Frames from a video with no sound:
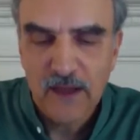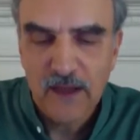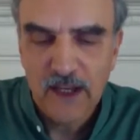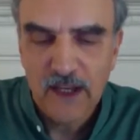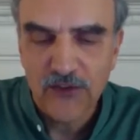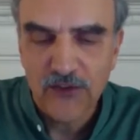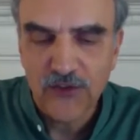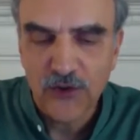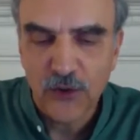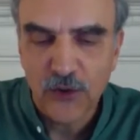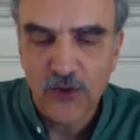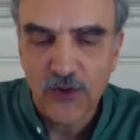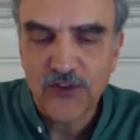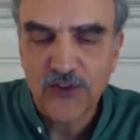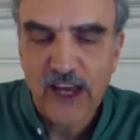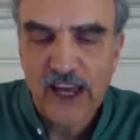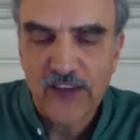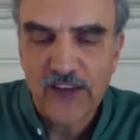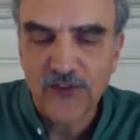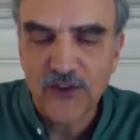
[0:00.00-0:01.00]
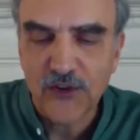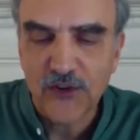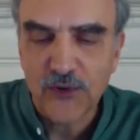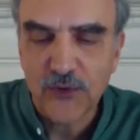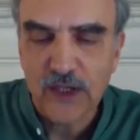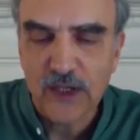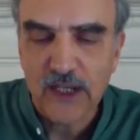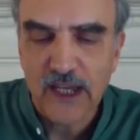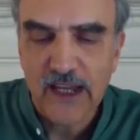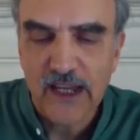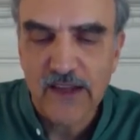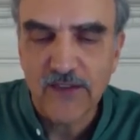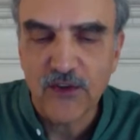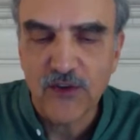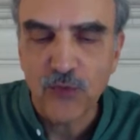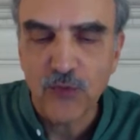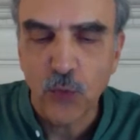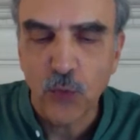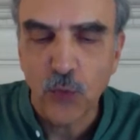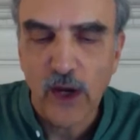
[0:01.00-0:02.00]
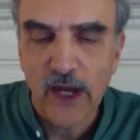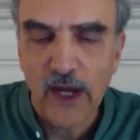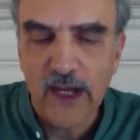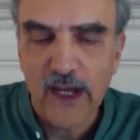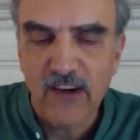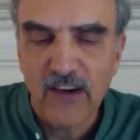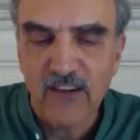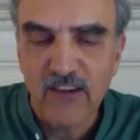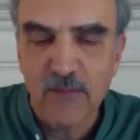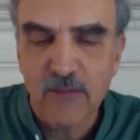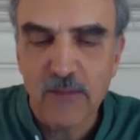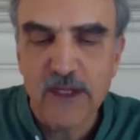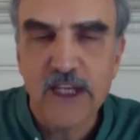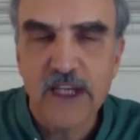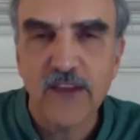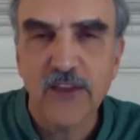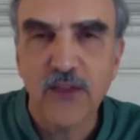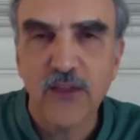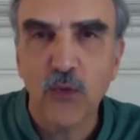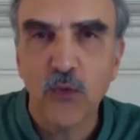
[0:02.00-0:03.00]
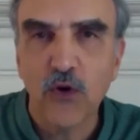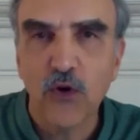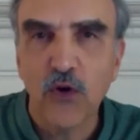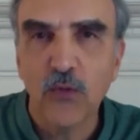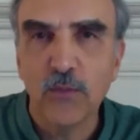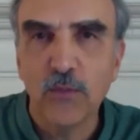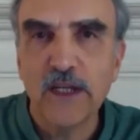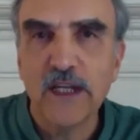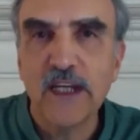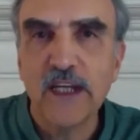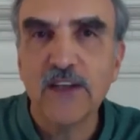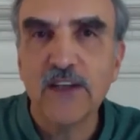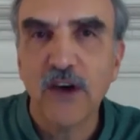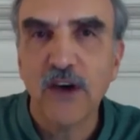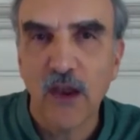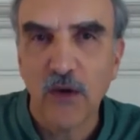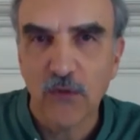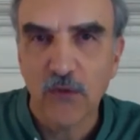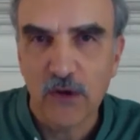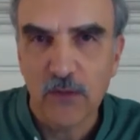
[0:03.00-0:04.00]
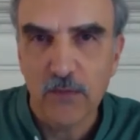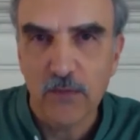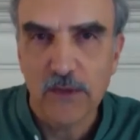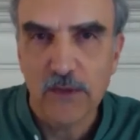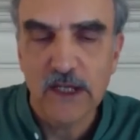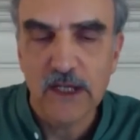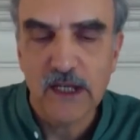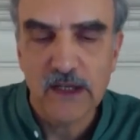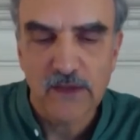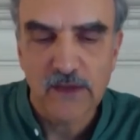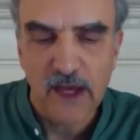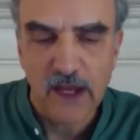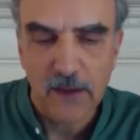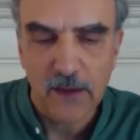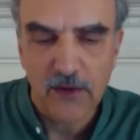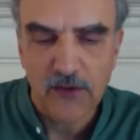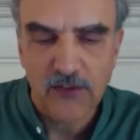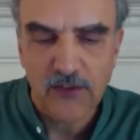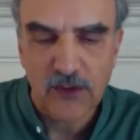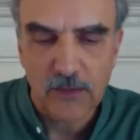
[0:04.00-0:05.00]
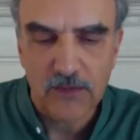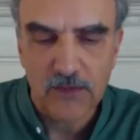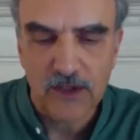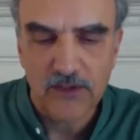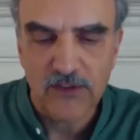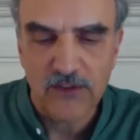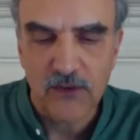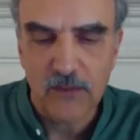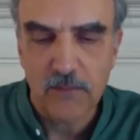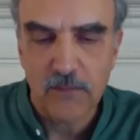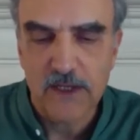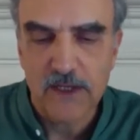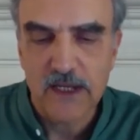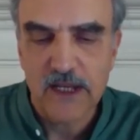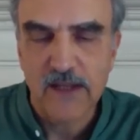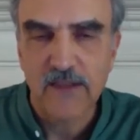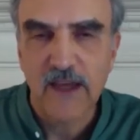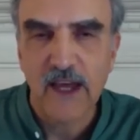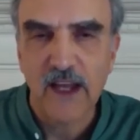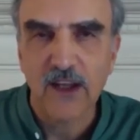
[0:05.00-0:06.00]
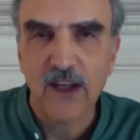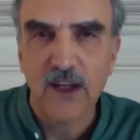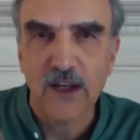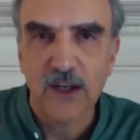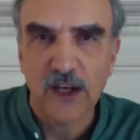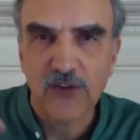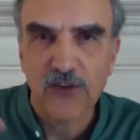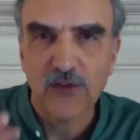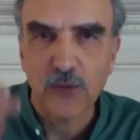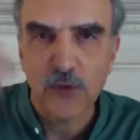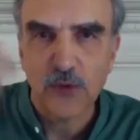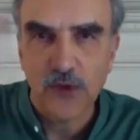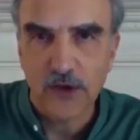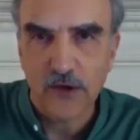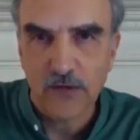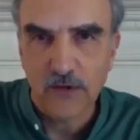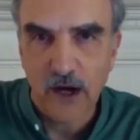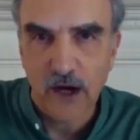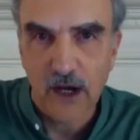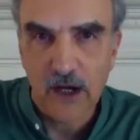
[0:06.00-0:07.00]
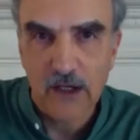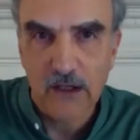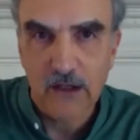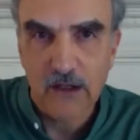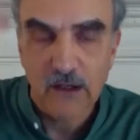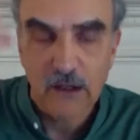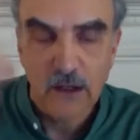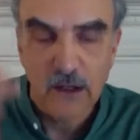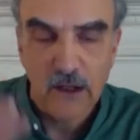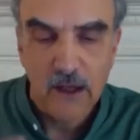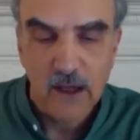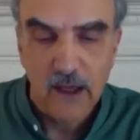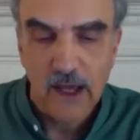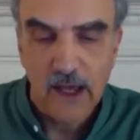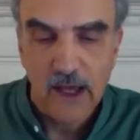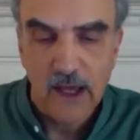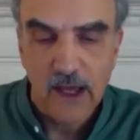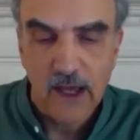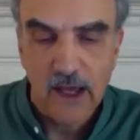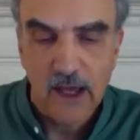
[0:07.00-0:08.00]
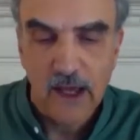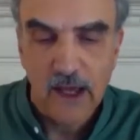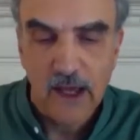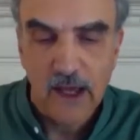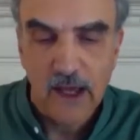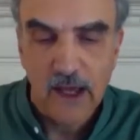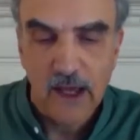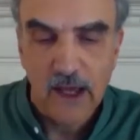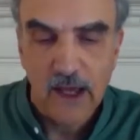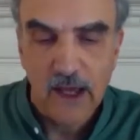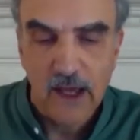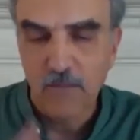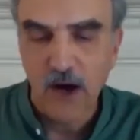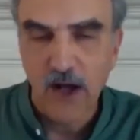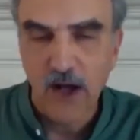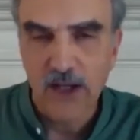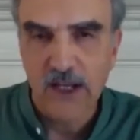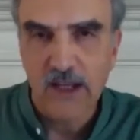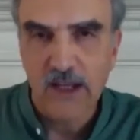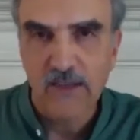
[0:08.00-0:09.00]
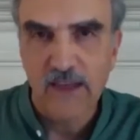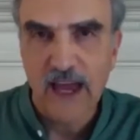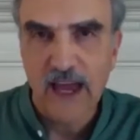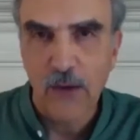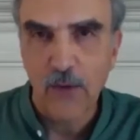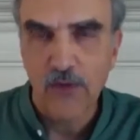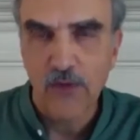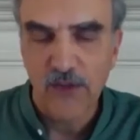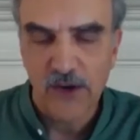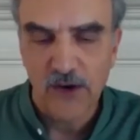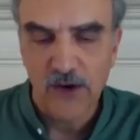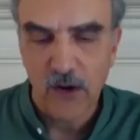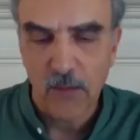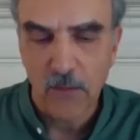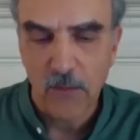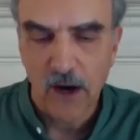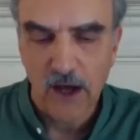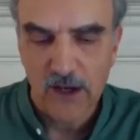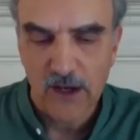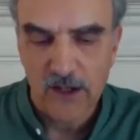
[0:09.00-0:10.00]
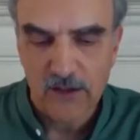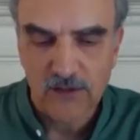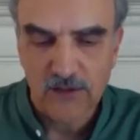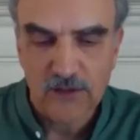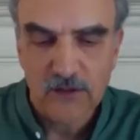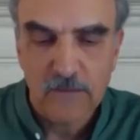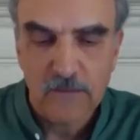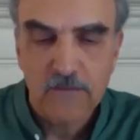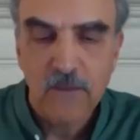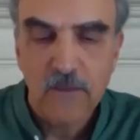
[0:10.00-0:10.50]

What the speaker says: And so this has to do, again, this way of being in the world, being tolerant, being that acceptance, and being that connection with the divine, and embodying that within our bodies.